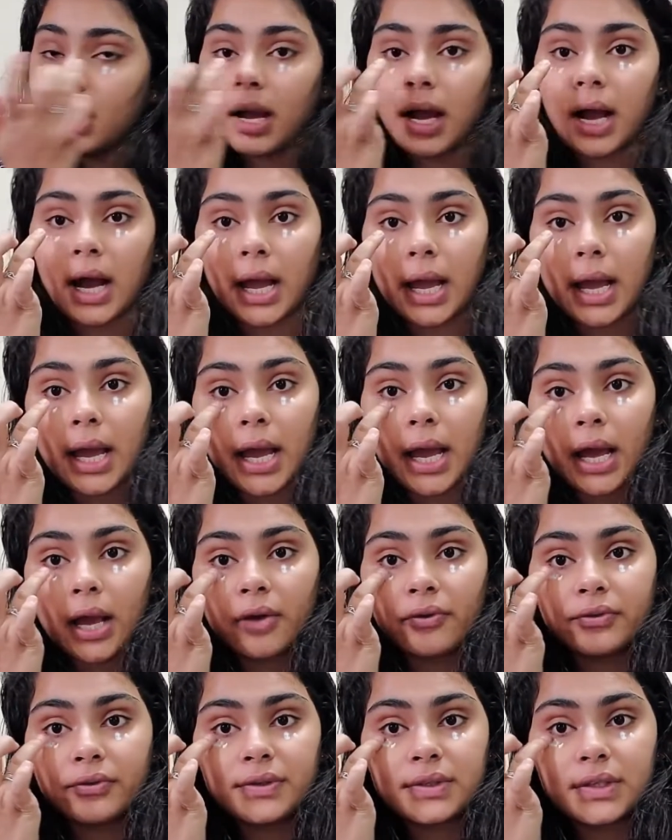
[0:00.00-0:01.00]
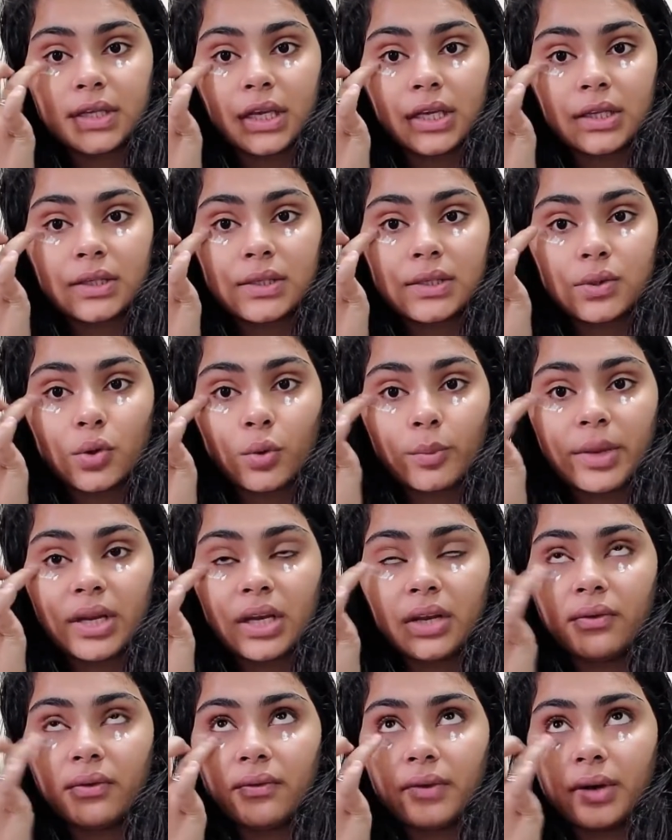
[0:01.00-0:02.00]
I have seen so
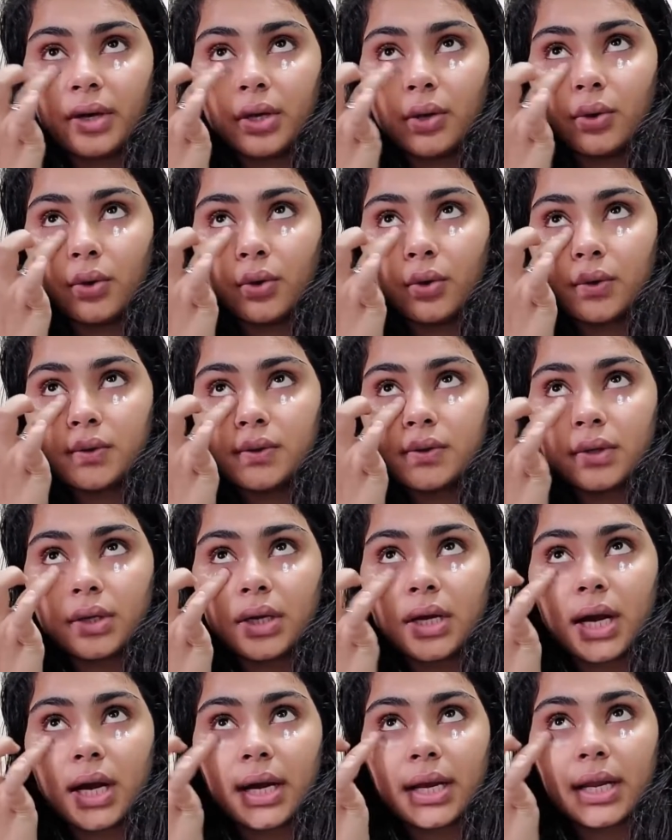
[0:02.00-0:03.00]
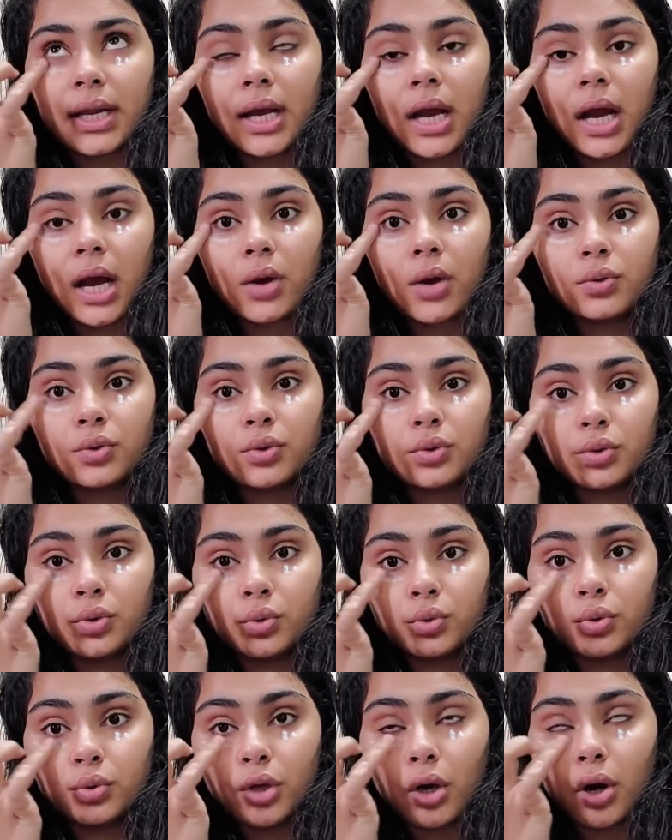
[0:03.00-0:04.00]
many videos regarding how to
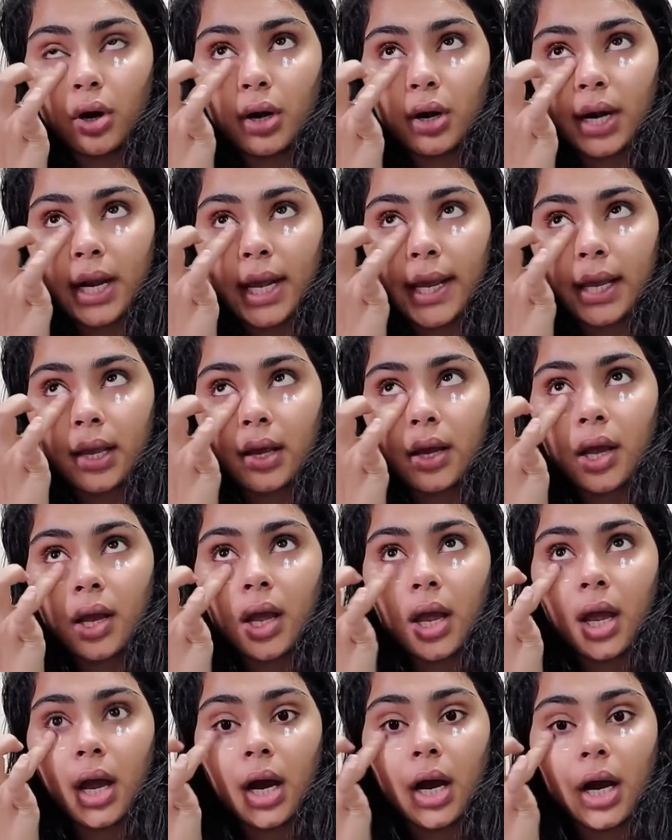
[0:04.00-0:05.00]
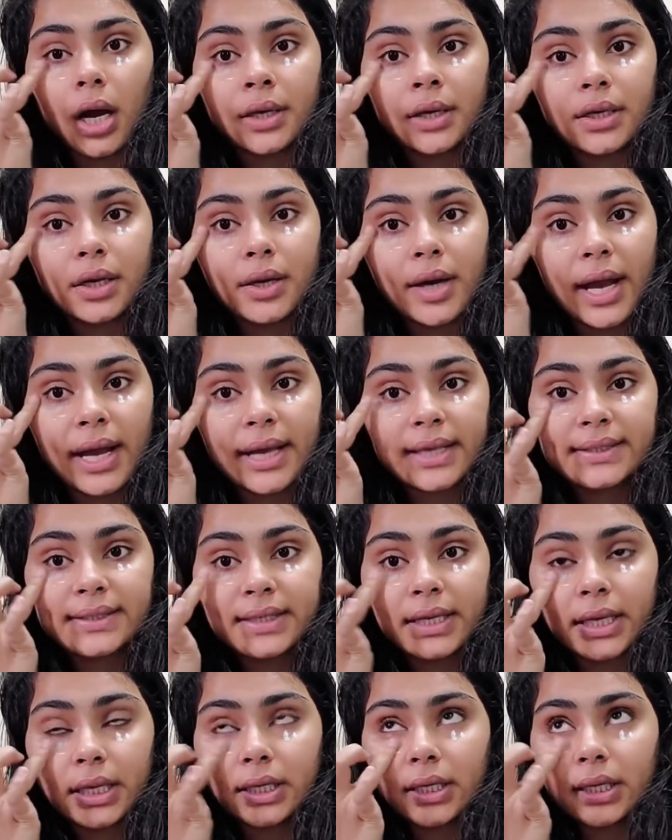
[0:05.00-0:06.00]
do your like under eye
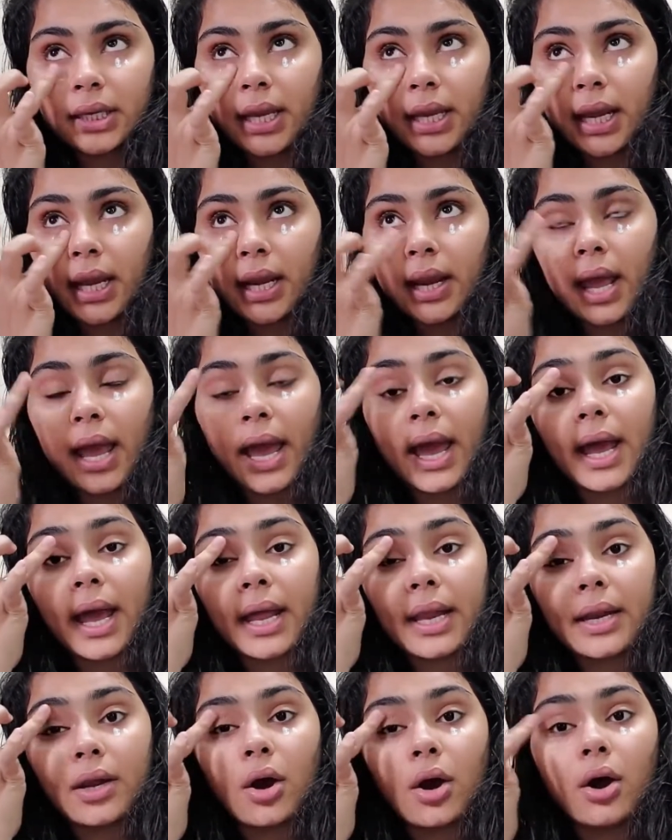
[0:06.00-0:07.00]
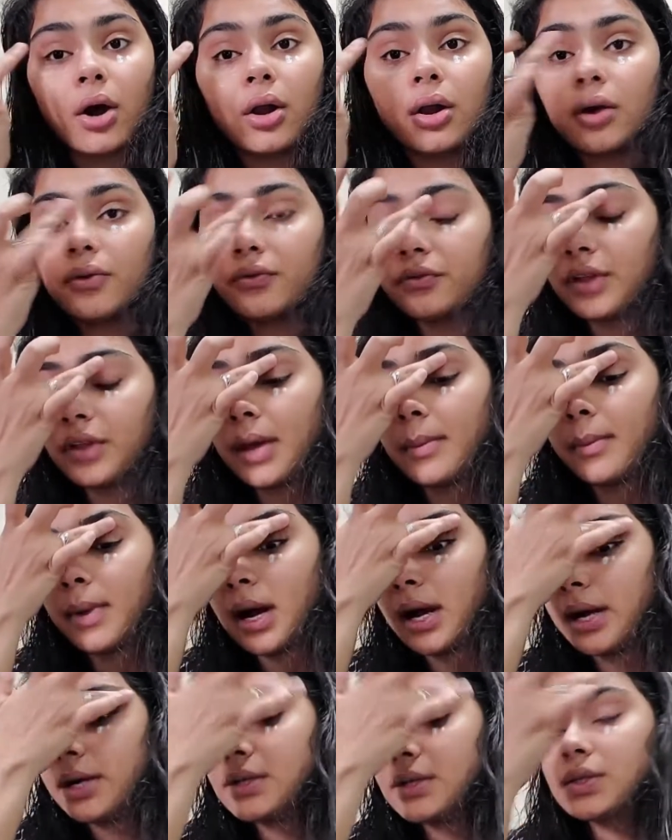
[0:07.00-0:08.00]
skincare, and all of them
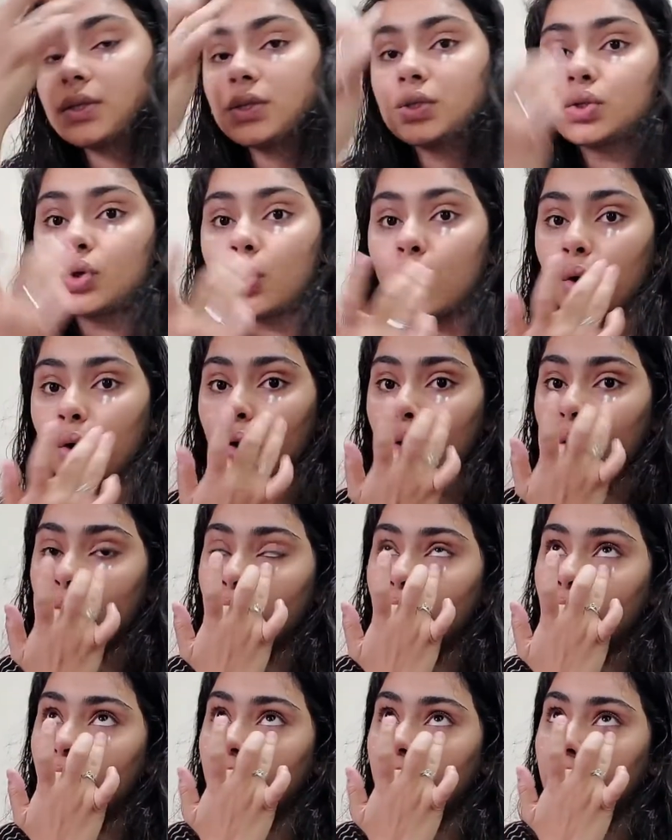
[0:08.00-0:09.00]
are so